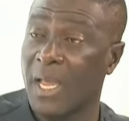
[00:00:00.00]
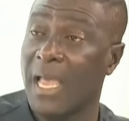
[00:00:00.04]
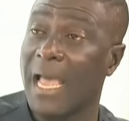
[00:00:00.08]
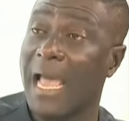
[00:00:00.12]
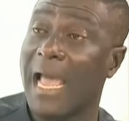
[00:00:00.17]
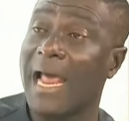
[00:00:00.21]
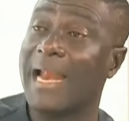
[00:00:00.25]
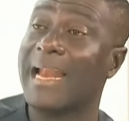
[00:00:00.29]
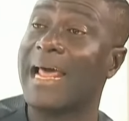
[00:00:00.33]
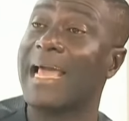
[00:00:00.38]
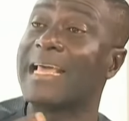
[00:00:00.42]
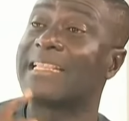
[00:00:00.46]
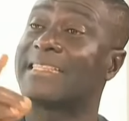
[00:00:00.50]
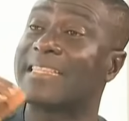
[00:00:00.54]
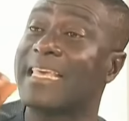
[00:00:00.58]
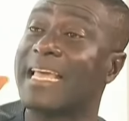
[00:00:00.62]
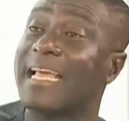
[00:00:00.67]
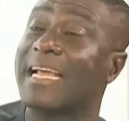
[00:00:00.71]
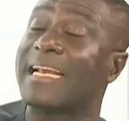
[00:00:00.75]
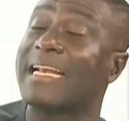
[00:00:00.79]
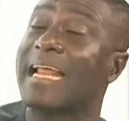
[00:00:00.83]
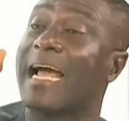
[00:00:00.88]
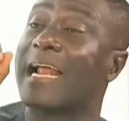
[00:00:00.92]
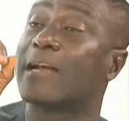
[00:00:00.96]
And I
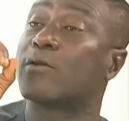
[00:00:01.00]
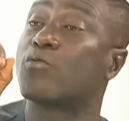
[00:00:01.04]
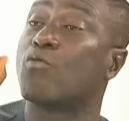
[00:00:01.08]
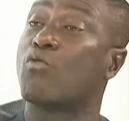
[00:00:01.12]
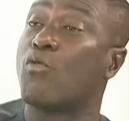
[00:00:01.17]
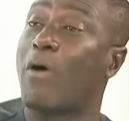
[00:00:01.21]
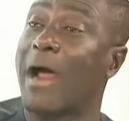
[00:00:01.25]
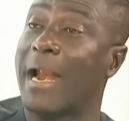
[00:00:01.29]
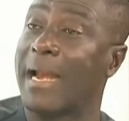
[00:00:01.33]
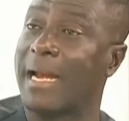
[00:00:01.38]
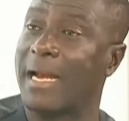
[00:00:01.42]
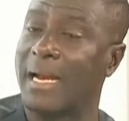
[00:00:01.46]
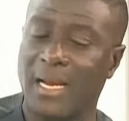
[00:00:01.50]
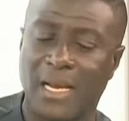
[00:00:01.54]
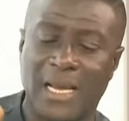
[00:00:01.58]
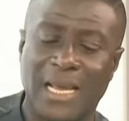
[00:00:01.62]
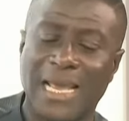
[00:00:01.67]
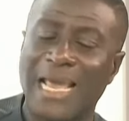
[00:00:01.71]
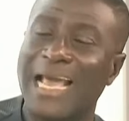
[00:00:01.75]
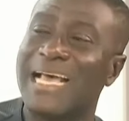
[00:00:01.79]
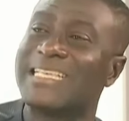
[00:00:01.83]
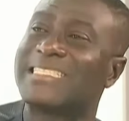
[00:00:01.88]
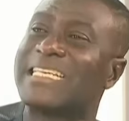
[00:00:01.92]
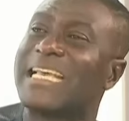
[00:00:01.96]
think that one,
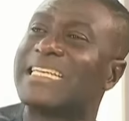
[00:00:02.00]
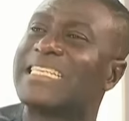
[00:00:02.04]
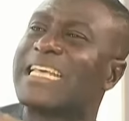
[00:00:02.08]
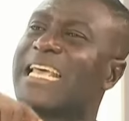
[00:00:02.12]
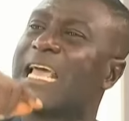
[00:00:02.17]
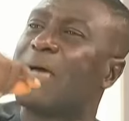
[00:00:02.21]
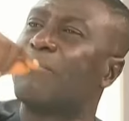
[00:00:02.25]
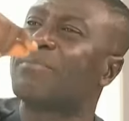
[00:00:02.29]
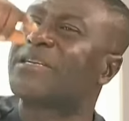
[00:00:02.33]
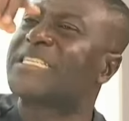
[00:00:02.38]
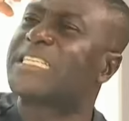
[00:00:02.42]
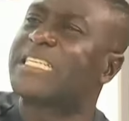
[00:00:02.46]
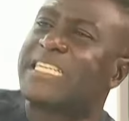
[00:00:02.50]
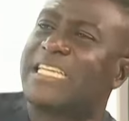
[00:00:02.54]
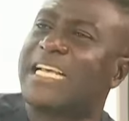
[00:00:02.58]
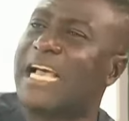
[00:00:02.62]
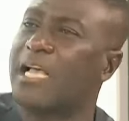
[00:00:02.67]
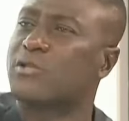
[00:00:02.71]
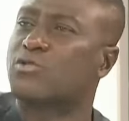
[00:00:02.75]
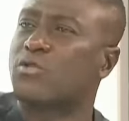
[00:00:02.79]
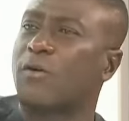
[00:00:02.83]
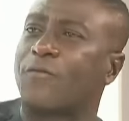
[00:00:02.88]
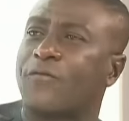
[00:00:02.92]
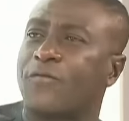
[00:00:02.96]
I said to him, he
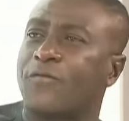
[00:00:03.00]
should